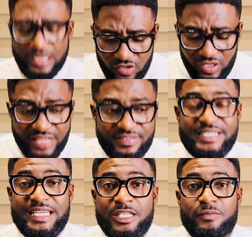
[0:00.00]
God have
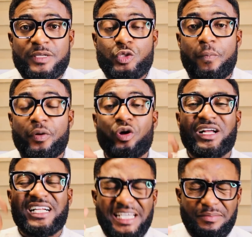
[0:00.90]
sent me to
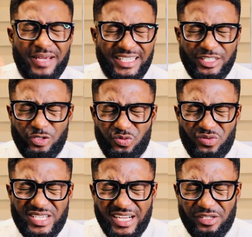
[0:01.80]
proclaim,
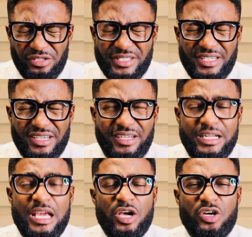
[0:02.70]
hallelujah, glory to God.
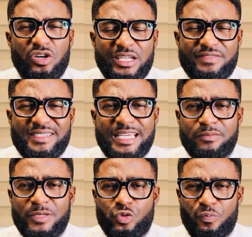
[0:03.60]
God have sent
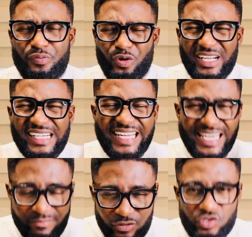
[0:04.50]
me to
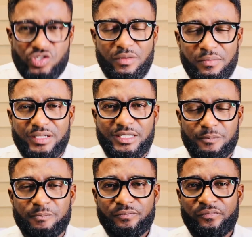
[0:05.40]
proclaim to somebody
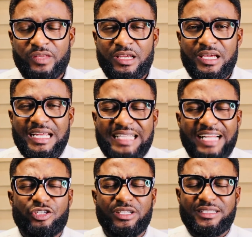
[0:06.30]

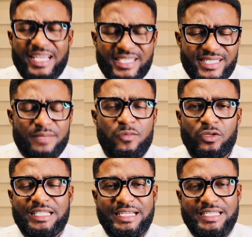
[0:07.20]
that your
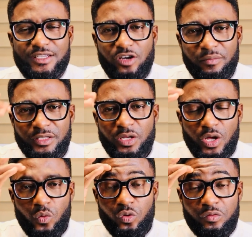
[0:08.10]
testimony that is coming
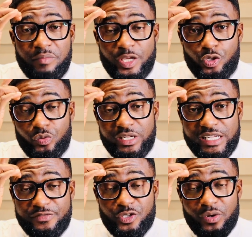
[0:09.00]
will make you
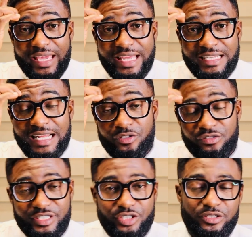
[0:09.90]
lift your head in
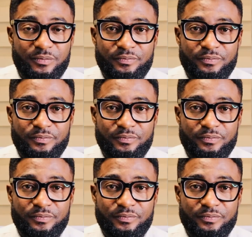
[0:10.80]
adoration.